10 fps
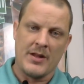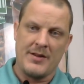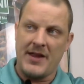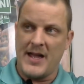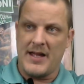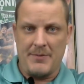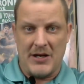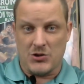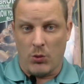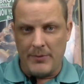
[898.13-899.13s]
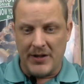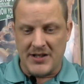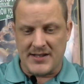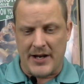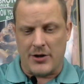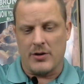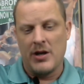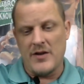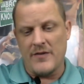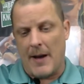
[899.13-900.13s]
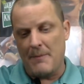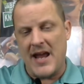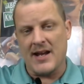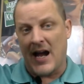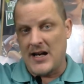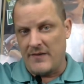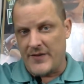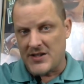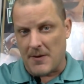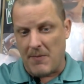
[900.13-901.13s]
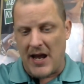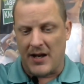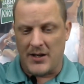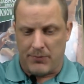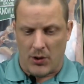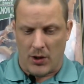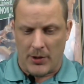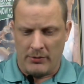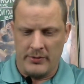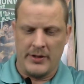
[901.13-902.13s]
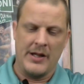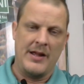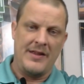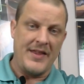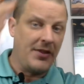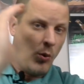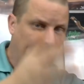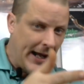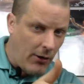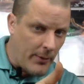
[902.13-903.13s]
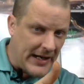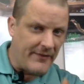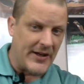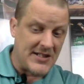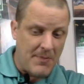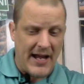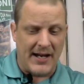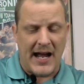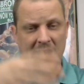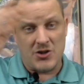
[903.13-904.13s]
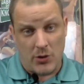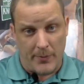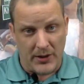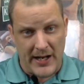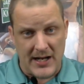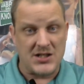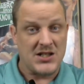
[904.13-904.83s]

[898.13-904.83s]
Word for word: Then about 20 minutes later, you got Mankind and Vince McMahon in a promo. Then the one hour main event is Mankind Triple H,